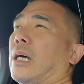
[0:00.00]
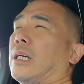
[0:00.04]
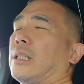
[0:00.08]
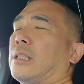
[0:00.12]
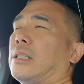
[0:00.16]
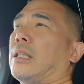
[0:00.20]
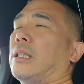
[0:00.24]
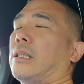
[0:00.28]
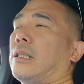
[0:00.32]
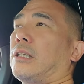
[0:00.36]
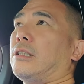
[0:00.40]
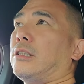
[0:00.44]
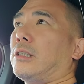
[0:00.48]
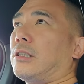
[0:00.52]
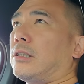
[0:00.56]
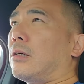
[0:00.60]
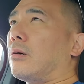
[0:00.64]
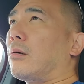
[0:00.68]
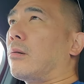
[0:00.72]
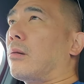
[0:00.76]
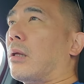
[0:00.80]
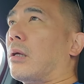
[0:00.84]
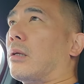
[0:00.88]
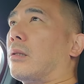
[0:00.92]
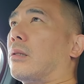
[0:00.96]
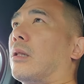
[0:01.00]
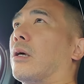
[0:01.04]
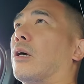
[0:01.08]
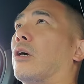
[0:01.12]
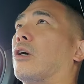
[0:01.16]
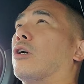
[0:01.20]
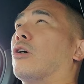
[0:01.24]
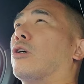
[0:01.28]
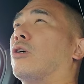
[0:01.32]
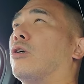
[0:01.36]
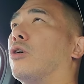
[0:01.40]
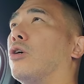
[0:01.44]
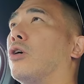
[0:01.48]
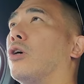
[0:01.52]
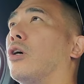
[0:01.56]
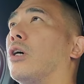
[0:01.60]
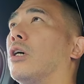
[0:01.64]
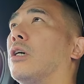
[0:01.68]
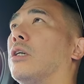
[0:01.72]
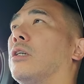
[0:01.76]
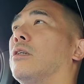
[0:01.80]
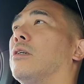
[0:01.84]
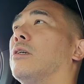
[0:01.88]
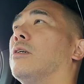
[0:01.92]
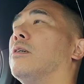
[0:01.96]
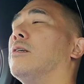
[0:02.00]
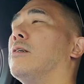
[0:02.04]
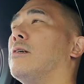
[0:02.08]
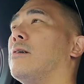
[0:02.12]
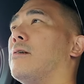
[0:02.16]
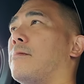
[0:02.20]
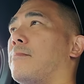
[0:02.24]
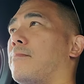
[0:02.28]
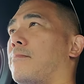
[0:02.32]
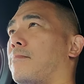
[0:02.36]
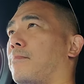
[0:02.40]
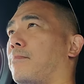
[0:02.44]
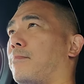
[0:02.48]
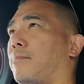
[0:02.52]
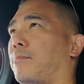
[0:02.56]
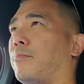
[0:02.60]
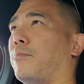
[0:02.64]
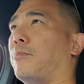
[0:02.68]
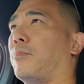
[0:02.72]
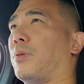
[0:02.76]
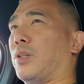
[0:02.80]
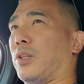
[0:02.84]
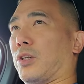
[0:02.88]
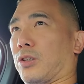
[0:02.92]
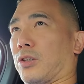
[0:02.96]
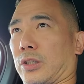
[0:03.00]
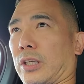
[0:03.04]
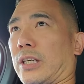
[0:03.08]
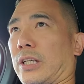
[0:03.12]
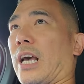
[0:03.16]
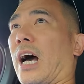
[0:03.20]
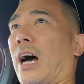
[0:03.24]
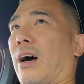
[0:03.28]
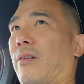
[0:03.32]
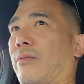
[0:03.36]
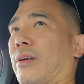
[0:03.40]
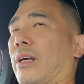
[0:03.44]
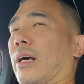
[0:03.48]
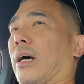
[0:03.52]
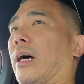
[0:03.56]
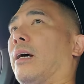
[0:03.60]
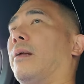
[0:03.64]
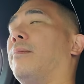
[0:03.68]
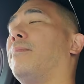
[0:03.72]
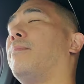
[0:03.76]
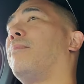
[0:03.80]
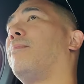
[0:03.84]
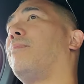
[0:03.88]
I still think they're good, but there's a caveat.